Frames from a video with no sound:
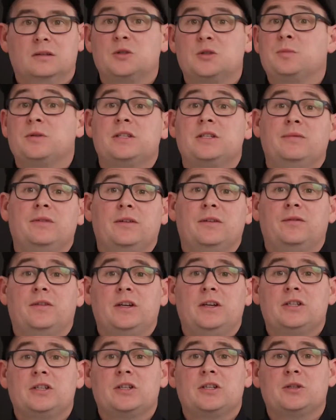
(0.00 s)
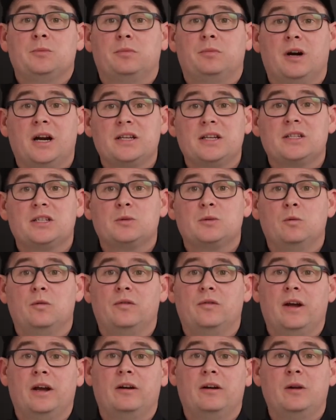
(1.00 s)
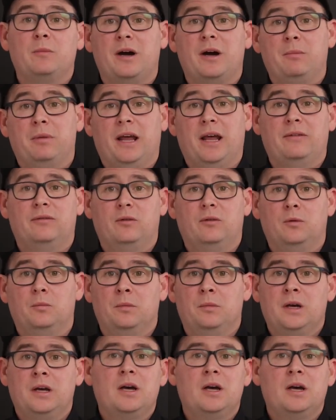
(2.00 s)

The specific features and prices will vary by platform,